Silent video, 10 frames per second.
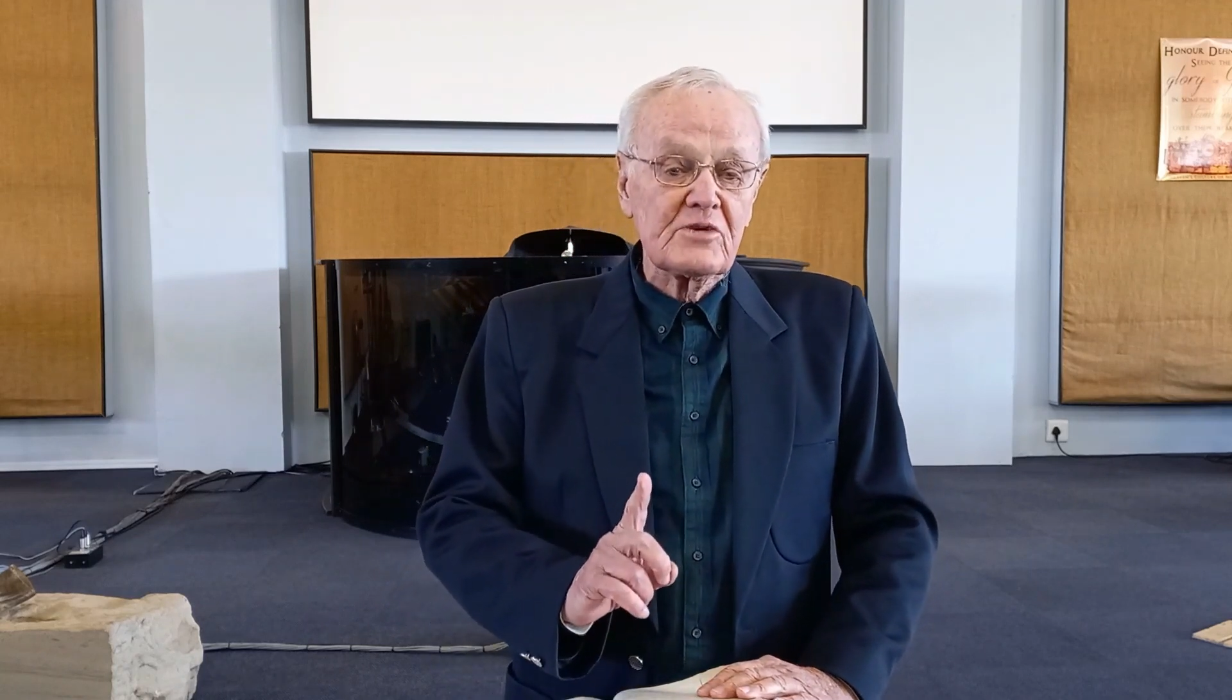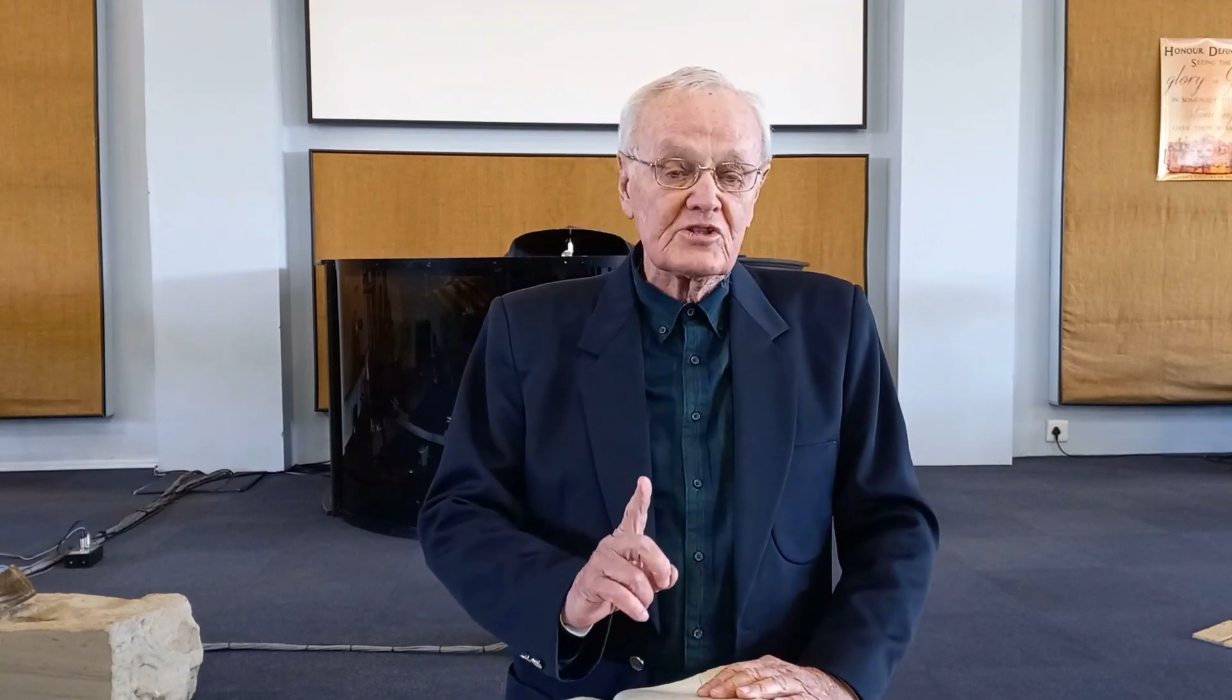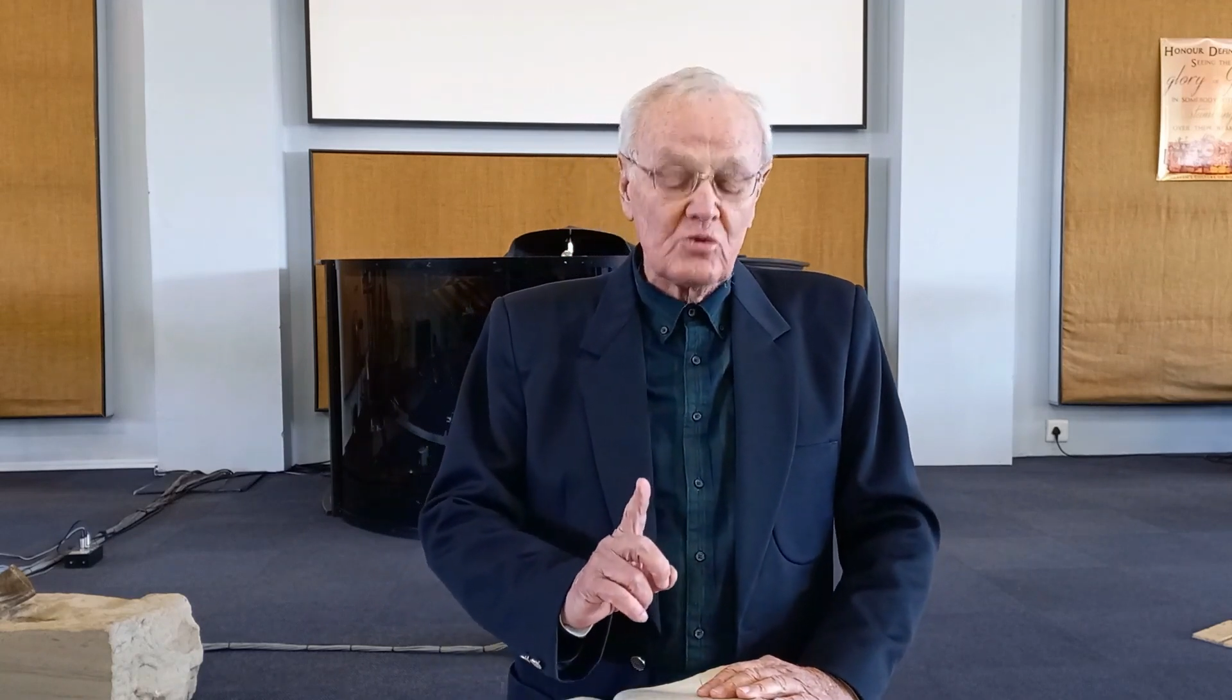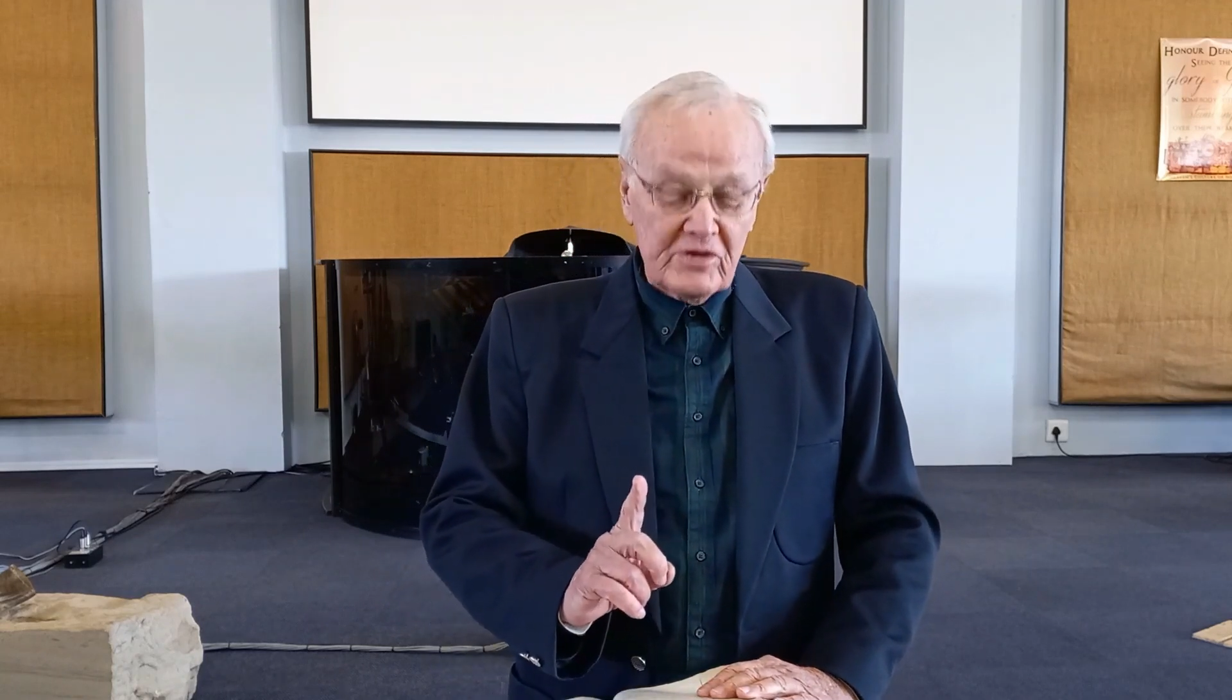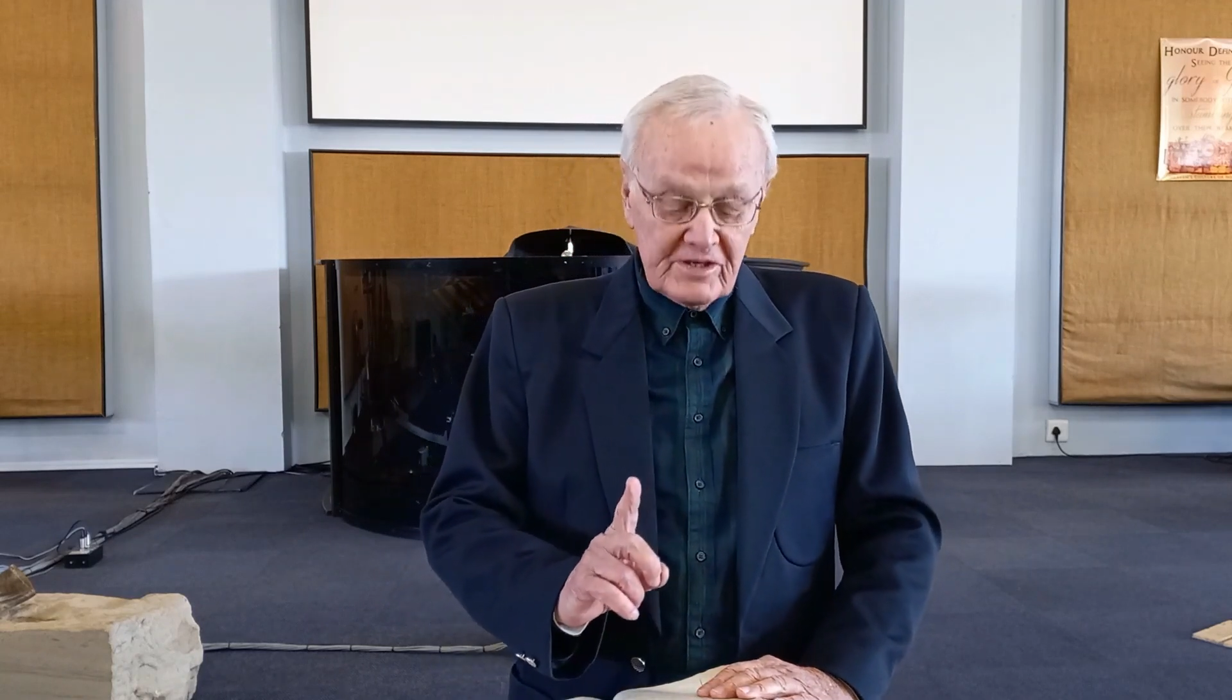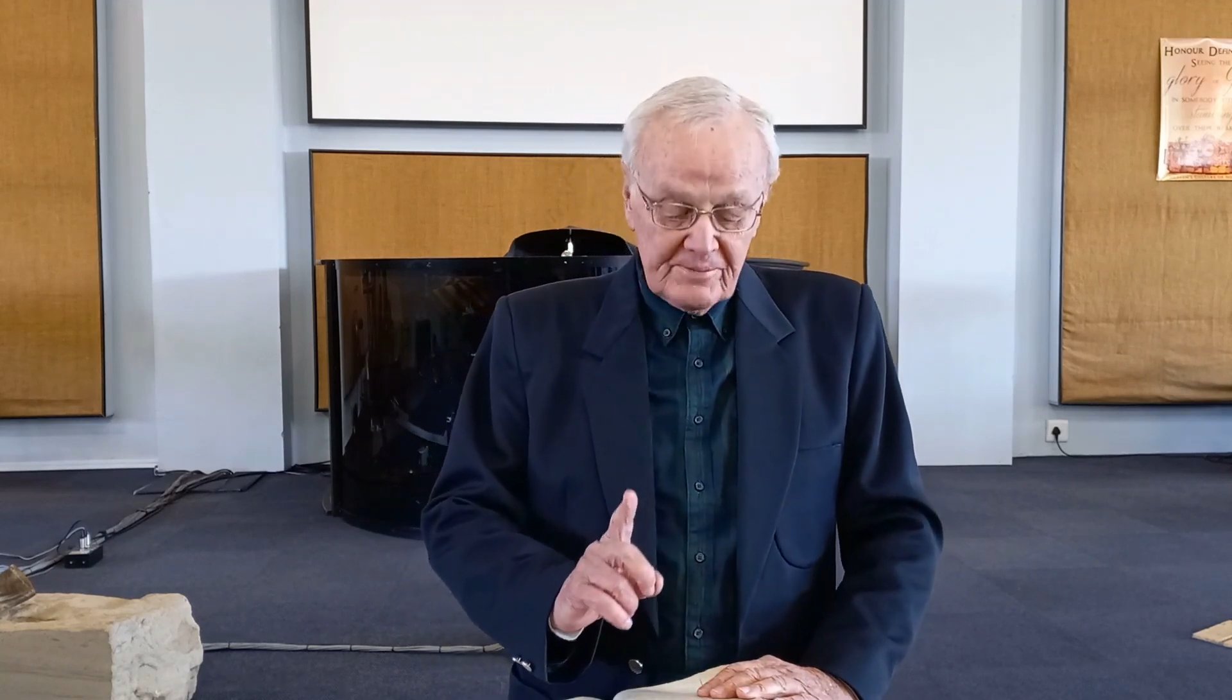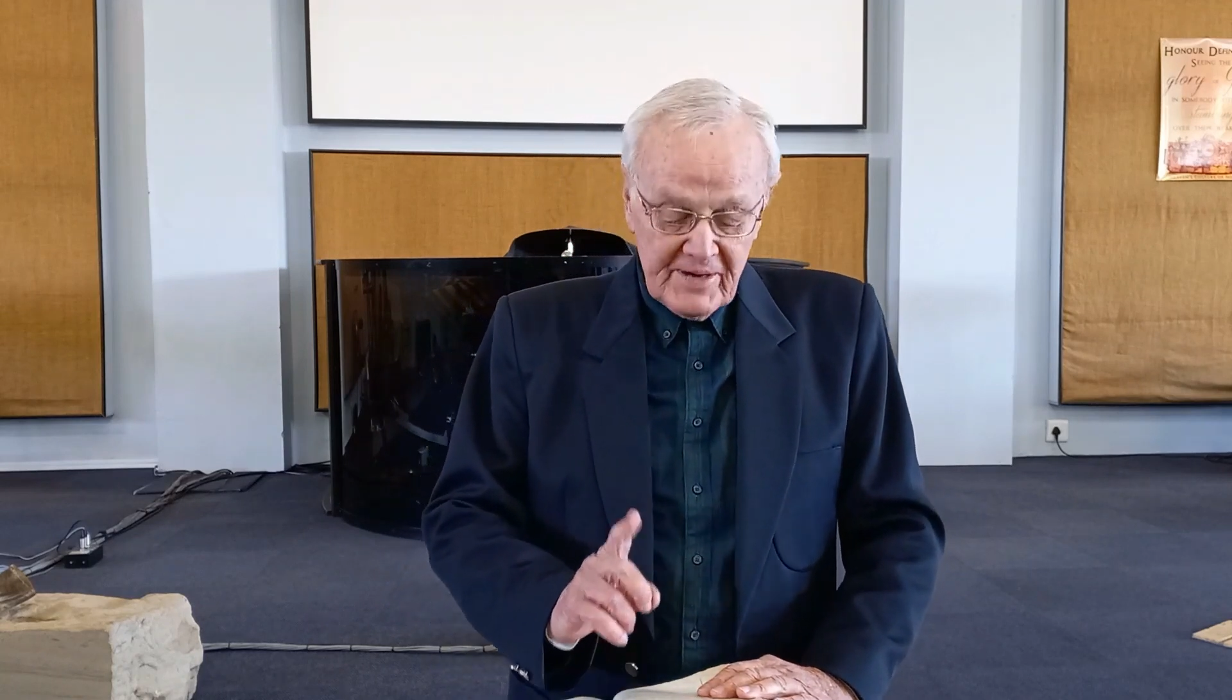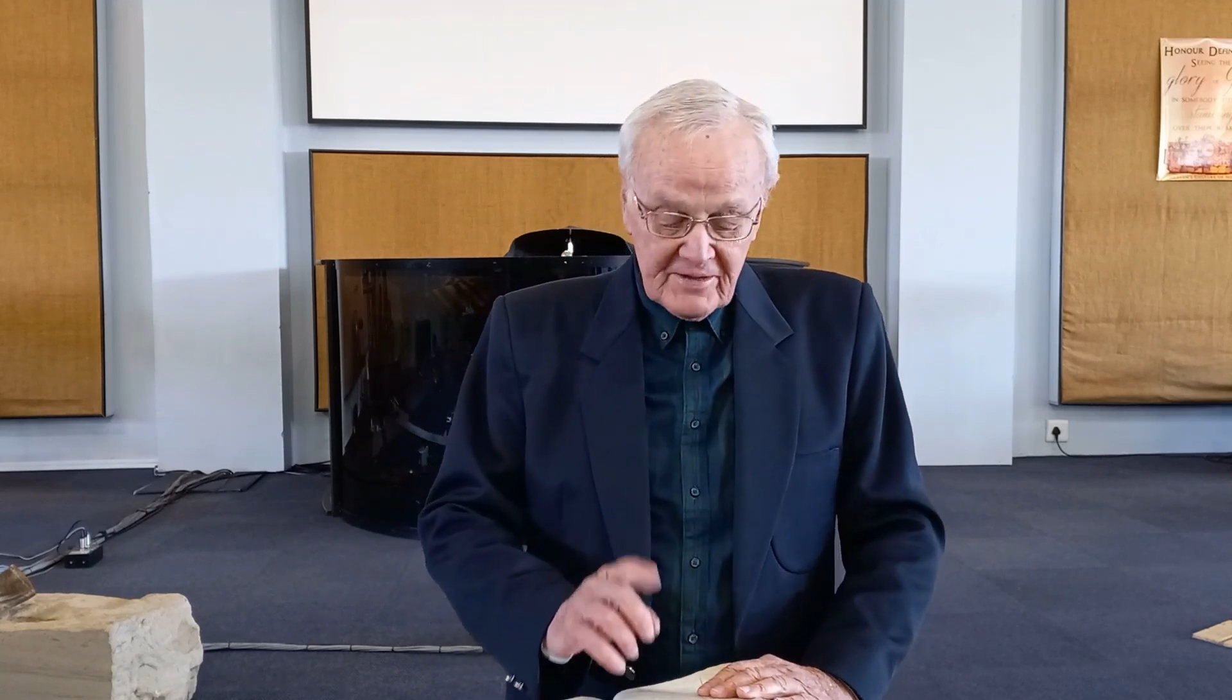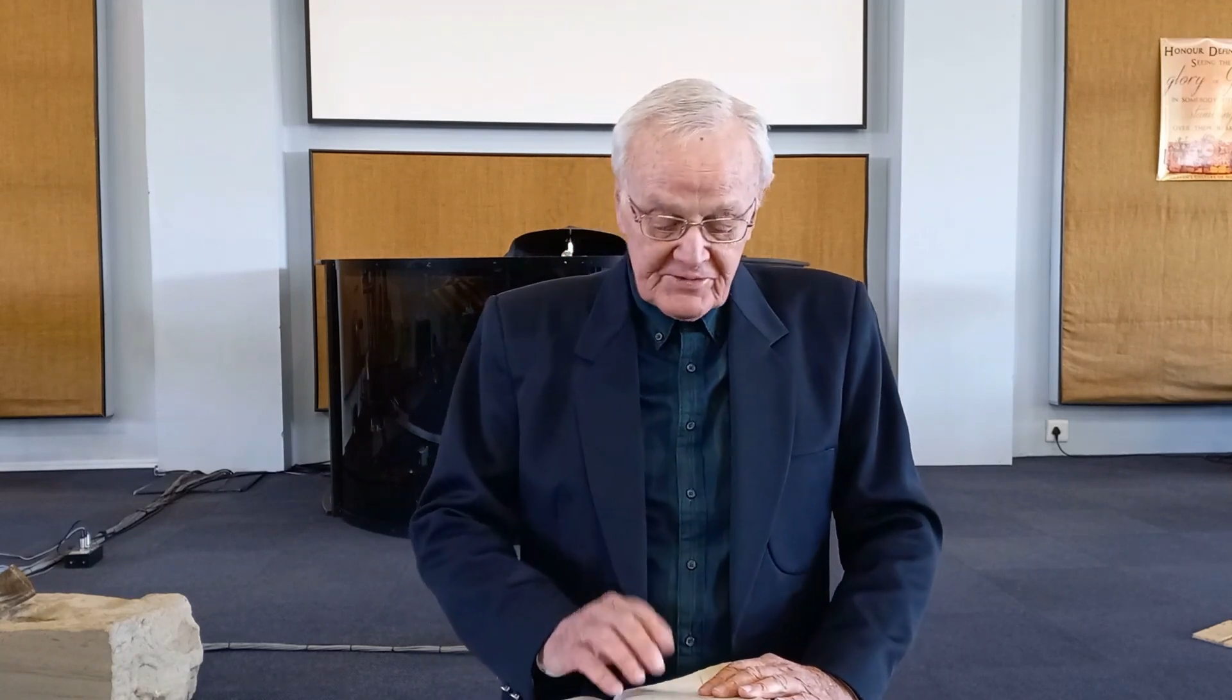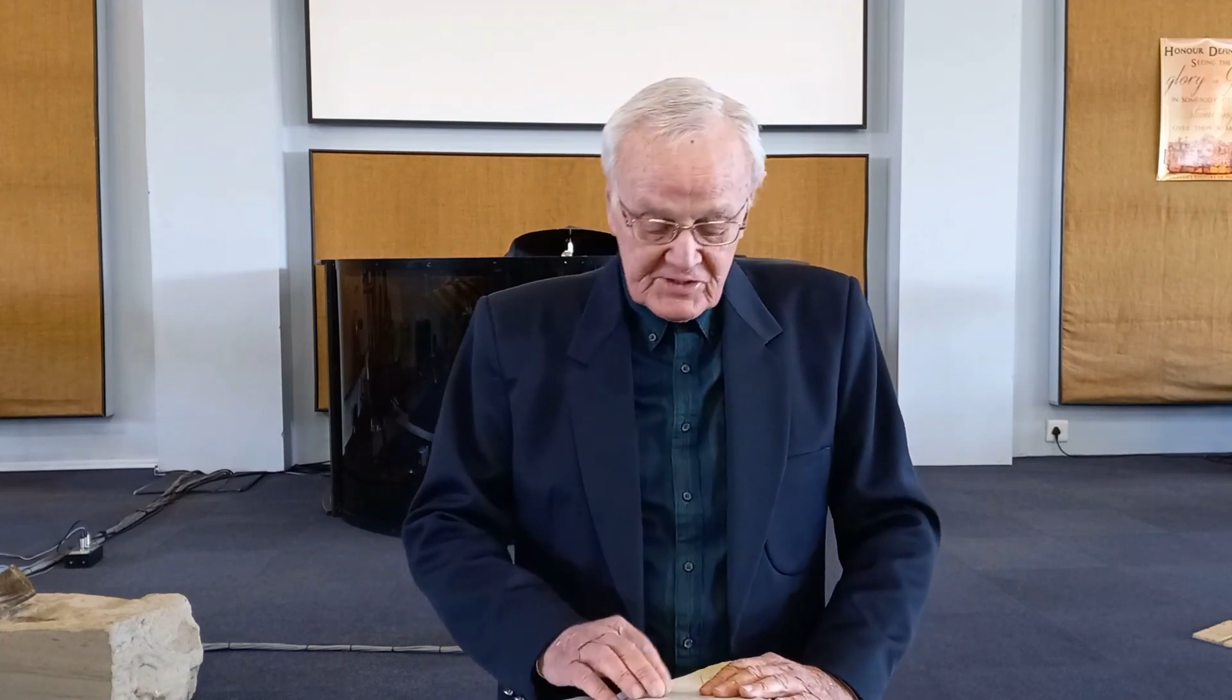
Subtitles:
talking about?